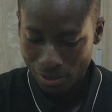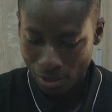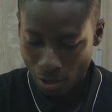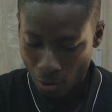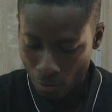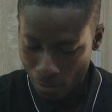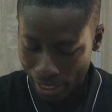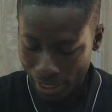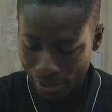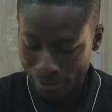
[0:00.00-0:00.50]

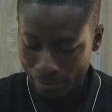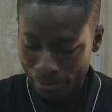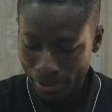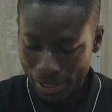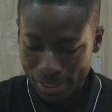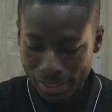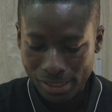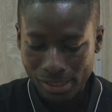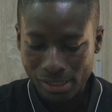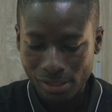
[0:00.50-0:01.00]
All right,
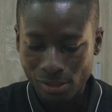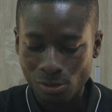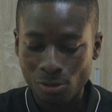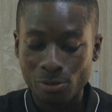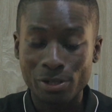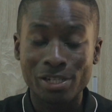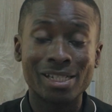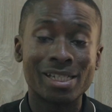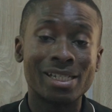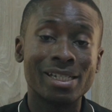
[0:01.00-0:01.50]
great.
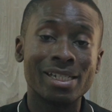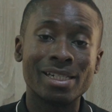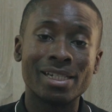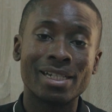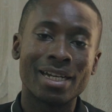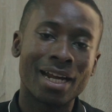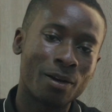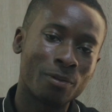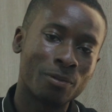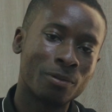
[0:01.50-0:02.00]
So you see
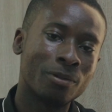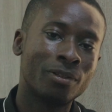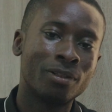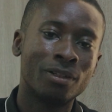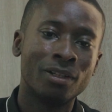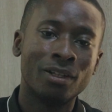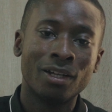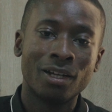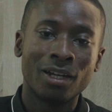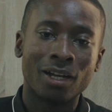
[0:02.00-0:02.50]
now
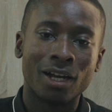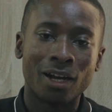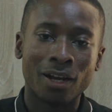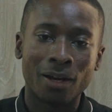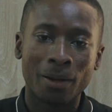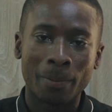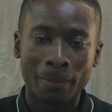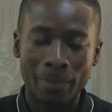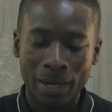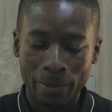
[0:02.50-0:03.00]

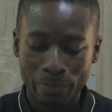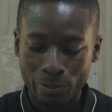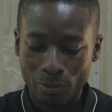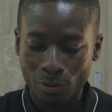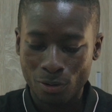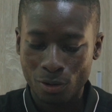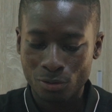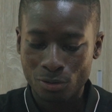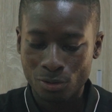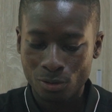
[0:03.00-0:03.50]
my
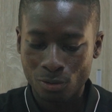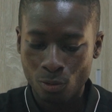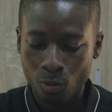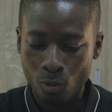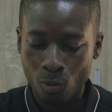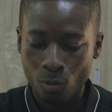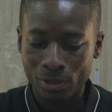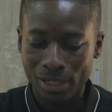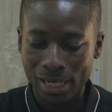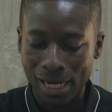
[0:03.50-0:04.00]
product
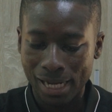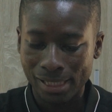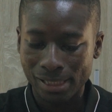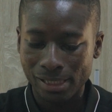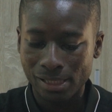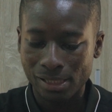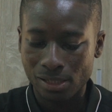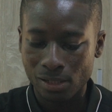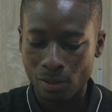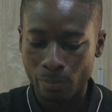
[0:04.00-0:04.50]
code
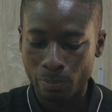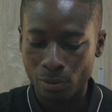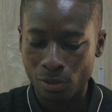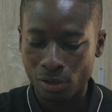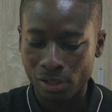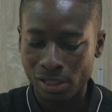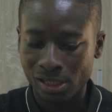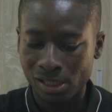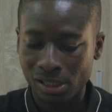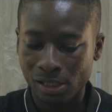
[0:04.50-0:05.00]
and the
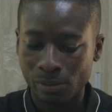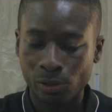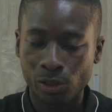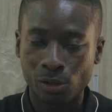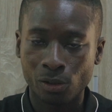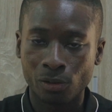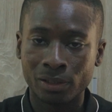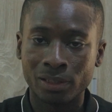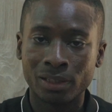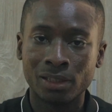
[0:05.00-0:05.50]
product
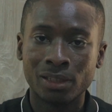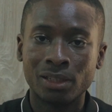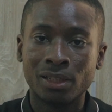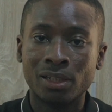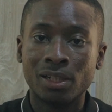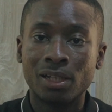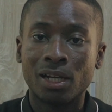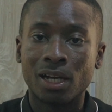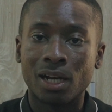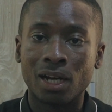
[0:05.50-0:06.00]
description
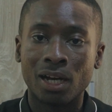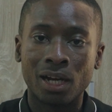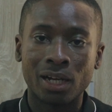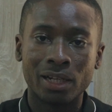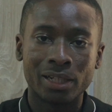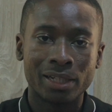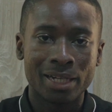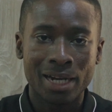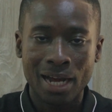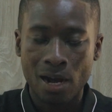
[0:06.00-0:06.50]

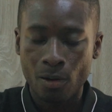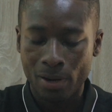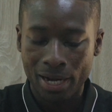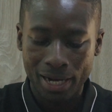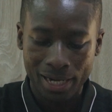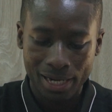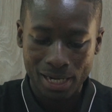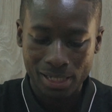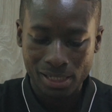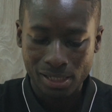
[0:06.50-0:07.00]
now
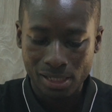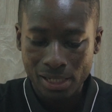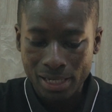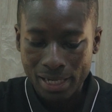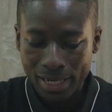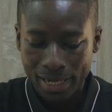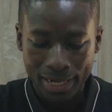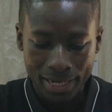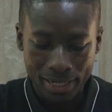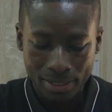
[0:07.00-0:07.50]
headers
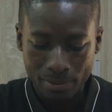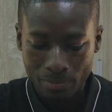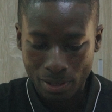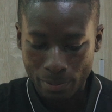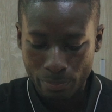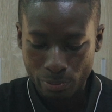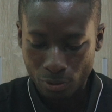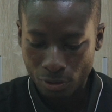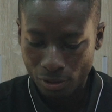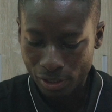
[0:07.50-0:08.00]
in
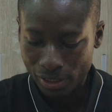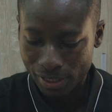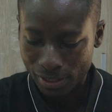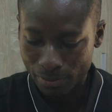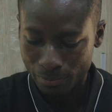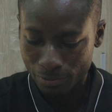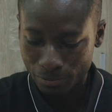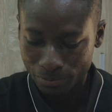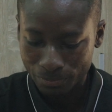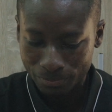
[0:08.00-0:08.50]
my product
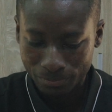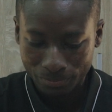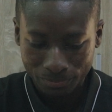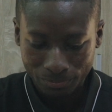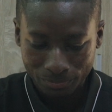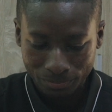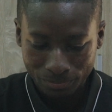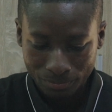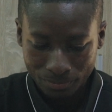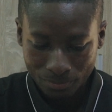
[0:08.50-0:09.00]
table.
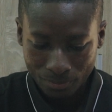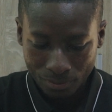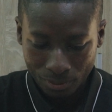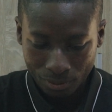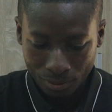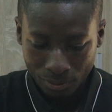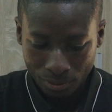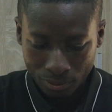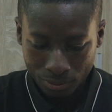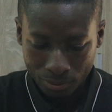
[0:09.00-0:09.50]

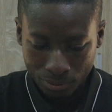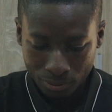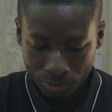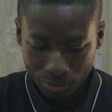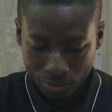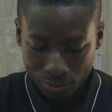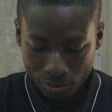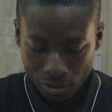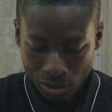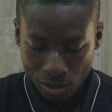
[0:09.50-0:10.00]

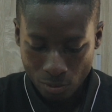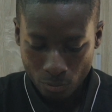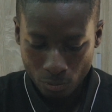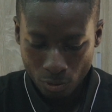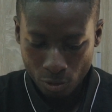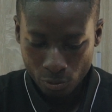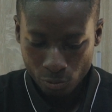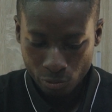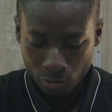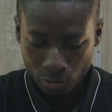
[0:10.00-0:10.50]
So I'll
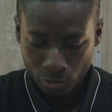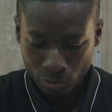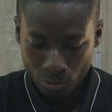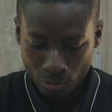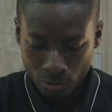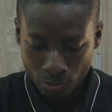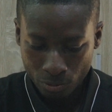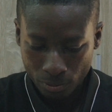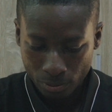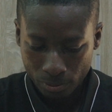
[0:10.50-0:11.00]
run
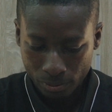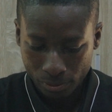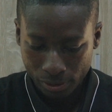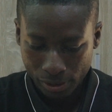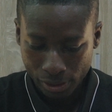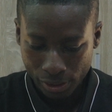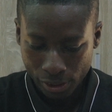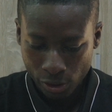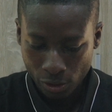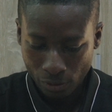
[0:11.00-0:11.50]
through
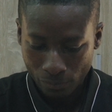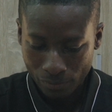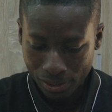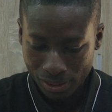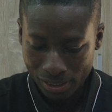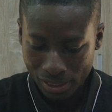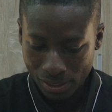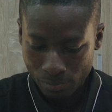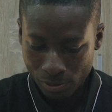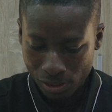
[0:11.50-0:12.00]
each of the
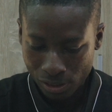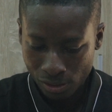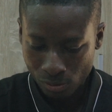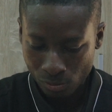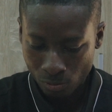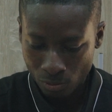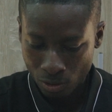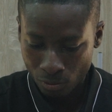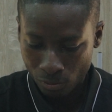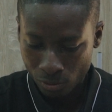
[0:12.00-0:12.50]
tables
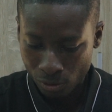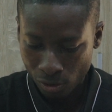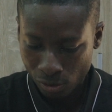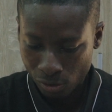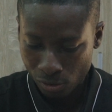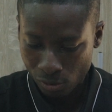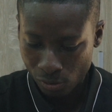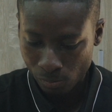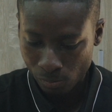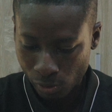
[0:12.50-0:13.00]
as well
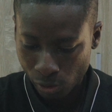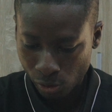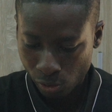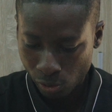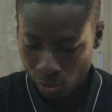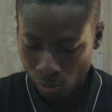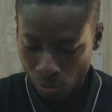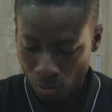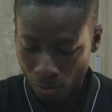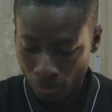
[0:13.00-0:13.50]
just
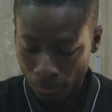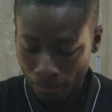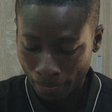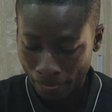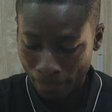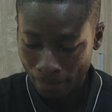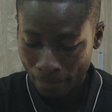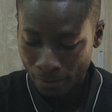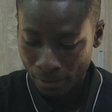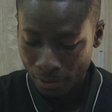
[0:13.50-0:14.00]
sure
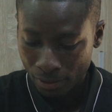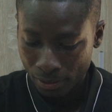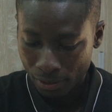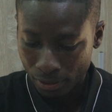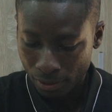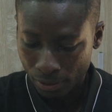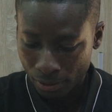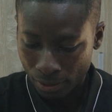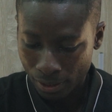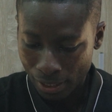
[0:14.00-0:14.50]

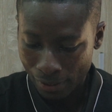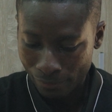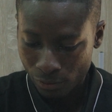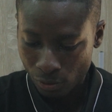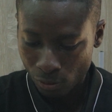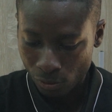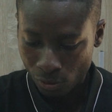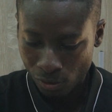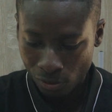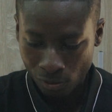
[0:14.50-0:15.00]
I've
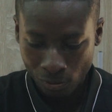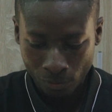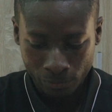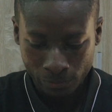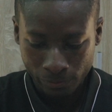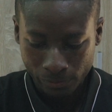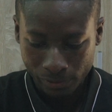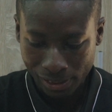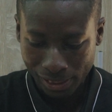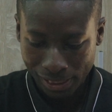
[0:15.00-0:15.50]
done all
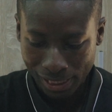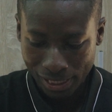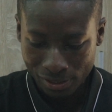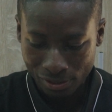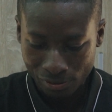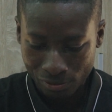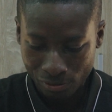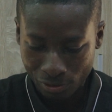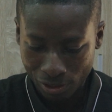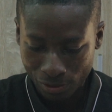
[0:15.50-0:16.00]
of the
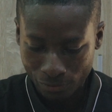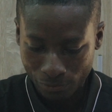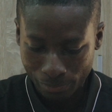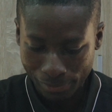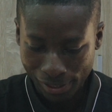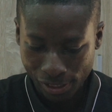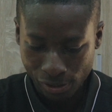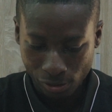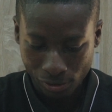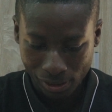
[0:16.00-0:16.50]
necessary
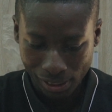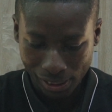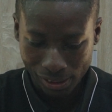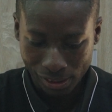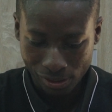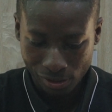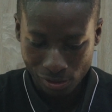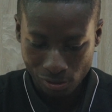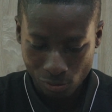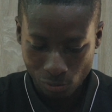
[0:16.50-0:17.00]
transformation that
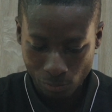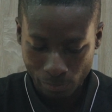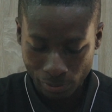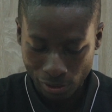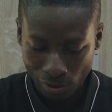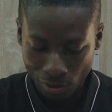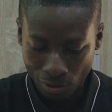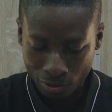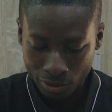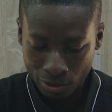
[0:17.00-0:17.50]
needs to be
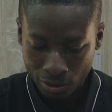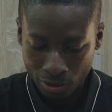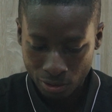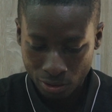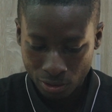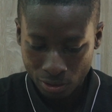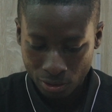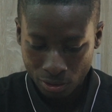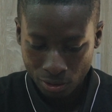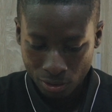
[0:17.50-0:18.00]
done.
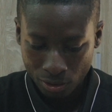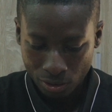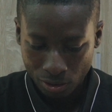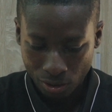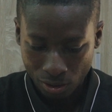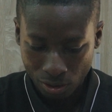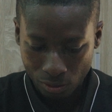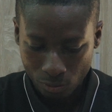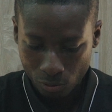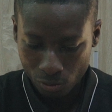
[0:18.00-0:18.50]

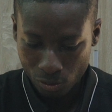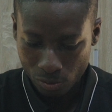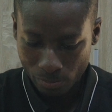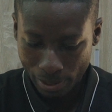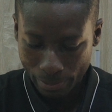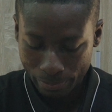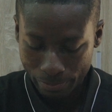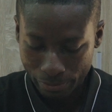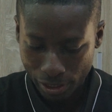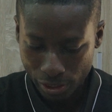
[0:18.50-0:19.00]
I'll go to
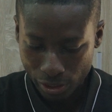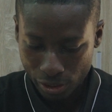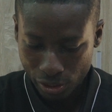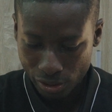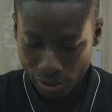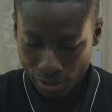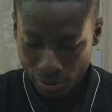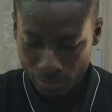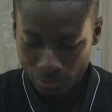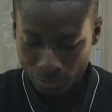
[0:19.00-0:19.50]
my branch
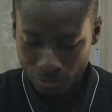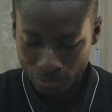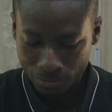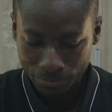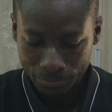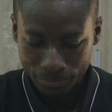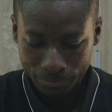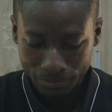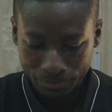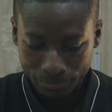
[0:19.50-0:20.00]
table.
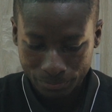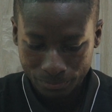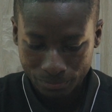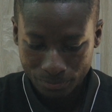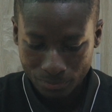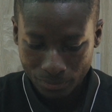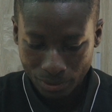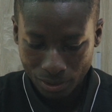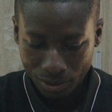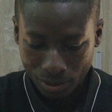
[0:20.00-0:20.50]

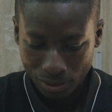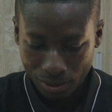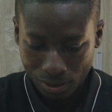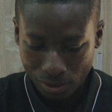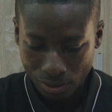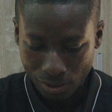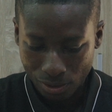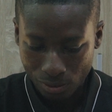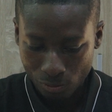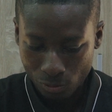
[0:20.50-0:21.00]

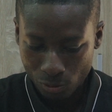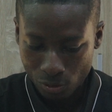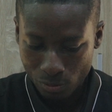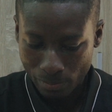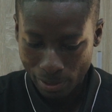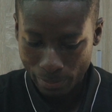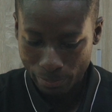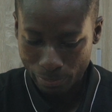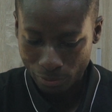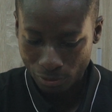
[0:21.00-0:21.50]
I'll go to
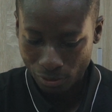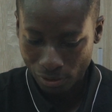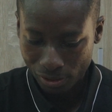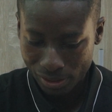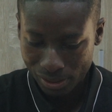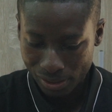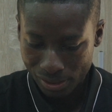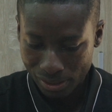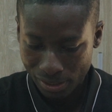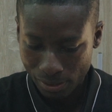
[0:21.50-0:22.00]
my
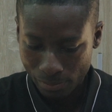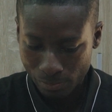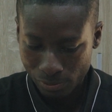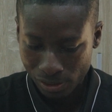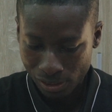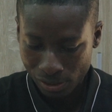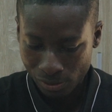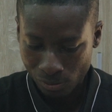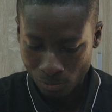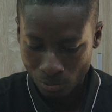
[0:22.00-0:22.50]
product
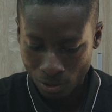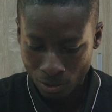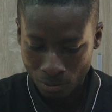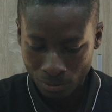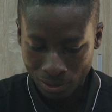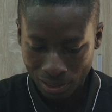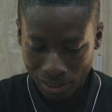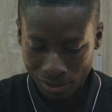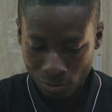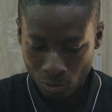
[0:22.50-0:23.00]
table as
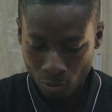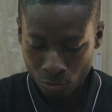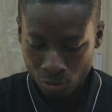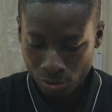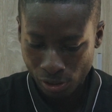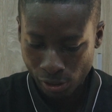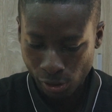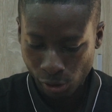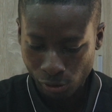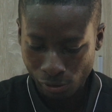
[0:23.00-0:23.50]
well, and
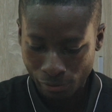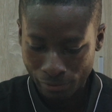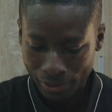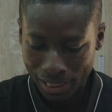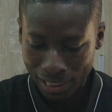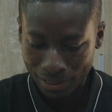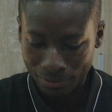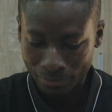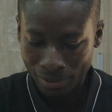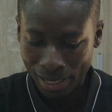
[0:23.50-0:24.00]
also
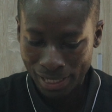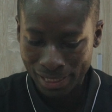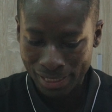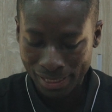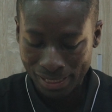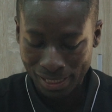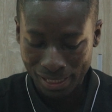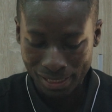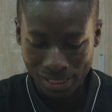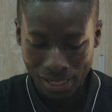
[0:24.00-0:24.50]
ensuring that the right
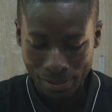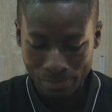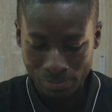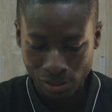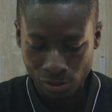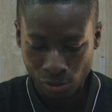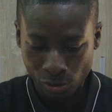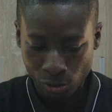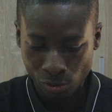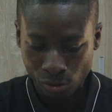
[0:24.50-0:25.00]
data type
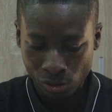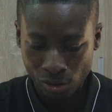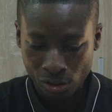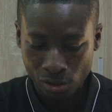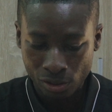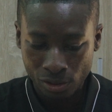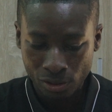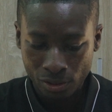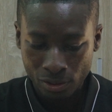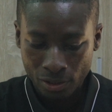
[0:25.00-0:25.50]
is
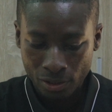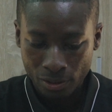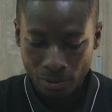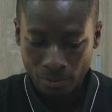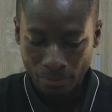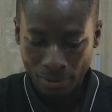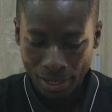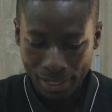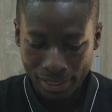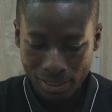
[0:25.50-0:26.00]
used,
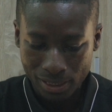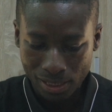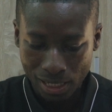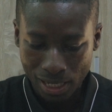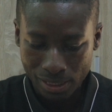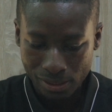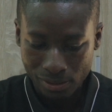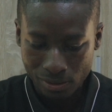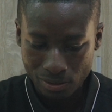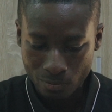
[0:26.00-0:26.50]
right?
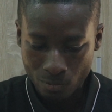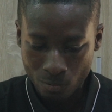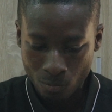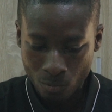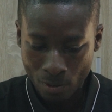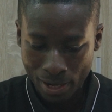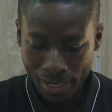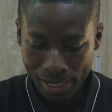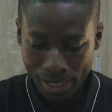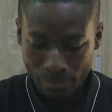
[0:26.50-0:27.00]
And
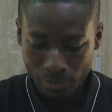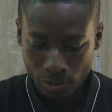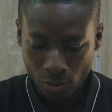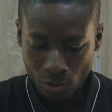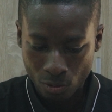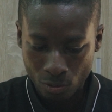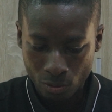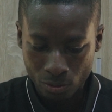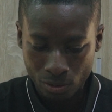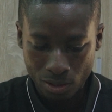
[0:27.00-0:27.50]
when I'm
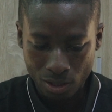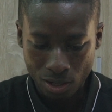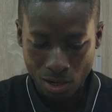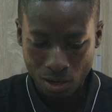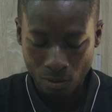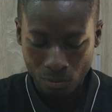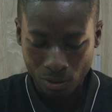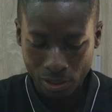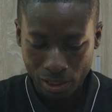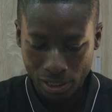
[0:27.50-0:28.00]
done,
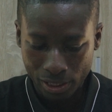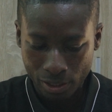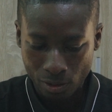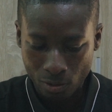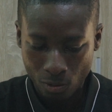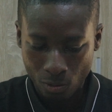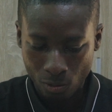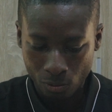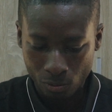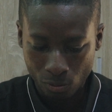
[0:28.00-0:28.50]
I'll
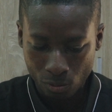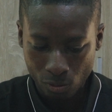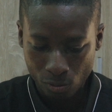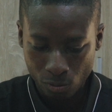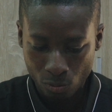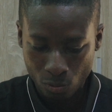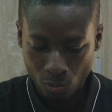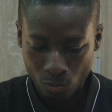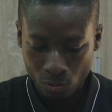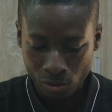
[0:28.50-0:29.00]
click on
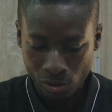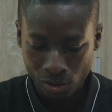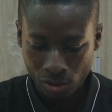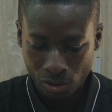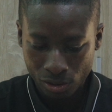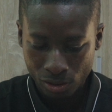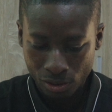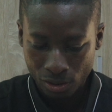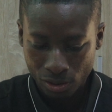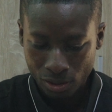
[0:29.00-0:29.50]
close
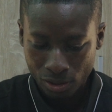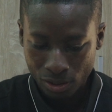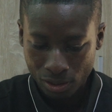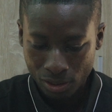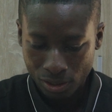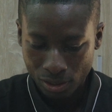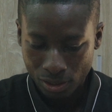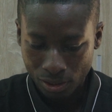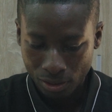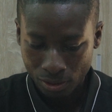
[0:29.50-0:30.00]

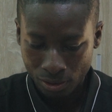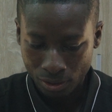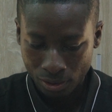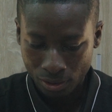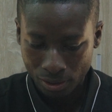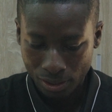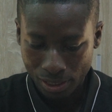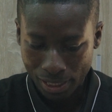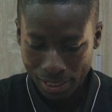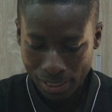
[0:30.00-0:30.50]

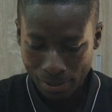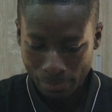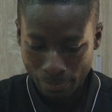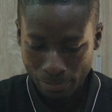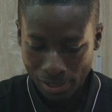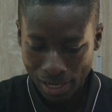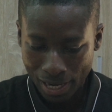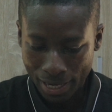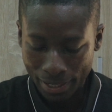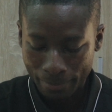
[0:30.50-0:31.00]
and
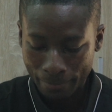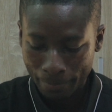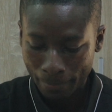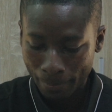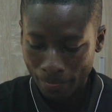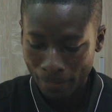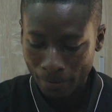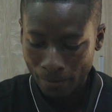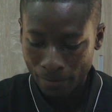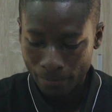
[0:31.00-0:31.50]
apply,
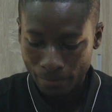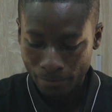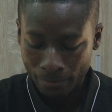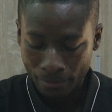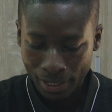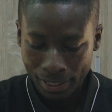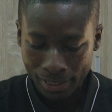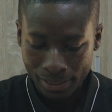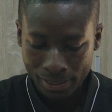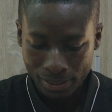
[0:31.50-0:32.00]

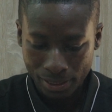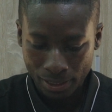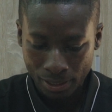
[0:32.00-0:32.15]
right?